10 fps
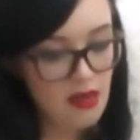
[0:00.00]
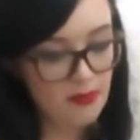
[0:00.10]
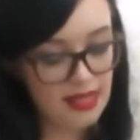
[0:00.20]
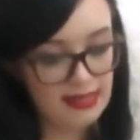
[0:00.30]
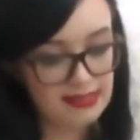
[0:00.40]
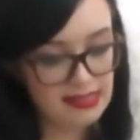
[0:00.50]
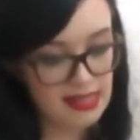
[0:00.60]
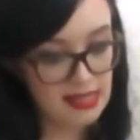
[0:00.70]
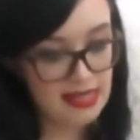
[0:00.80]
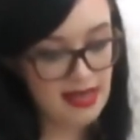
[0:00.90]
but it's
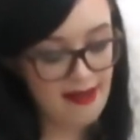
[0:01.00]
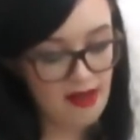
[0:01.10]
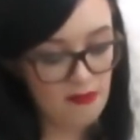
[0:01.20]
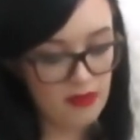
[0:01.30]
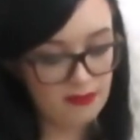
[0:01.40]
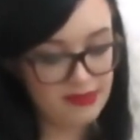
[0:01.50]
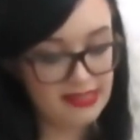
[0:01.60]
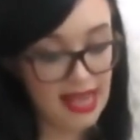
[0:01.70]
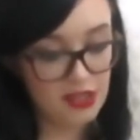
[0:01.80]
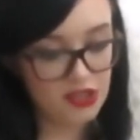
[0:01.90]
the
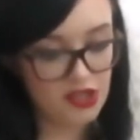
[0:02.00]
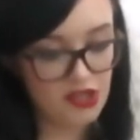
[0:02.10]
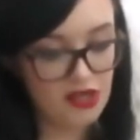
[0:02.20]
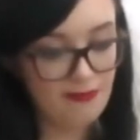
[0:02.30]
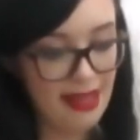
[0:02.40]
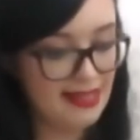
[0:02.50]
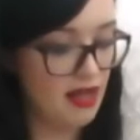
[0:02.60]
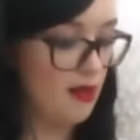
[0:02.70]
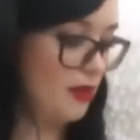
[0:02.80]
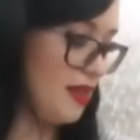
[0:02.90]
Obsession
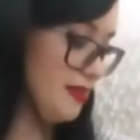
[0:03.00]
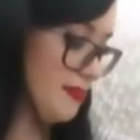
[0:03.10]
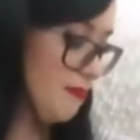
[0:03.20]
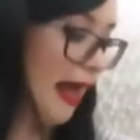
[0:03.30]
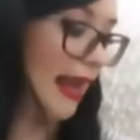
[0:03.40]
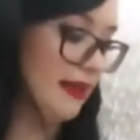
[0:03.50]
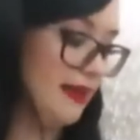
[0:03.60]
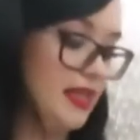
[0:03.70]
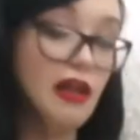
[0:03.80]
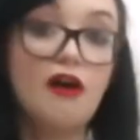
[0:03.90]
Makeup London palette
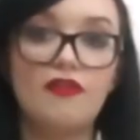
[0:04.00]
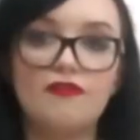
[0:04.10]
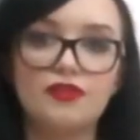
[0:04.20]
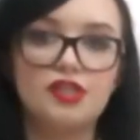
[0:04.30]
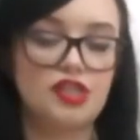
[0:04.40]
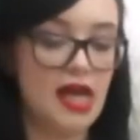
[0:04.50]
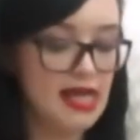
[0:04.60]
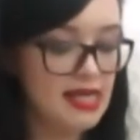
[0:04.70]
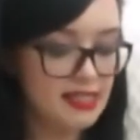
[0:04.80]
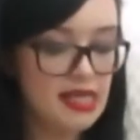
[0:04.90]
in Love Every
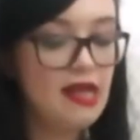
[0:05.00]
Shade.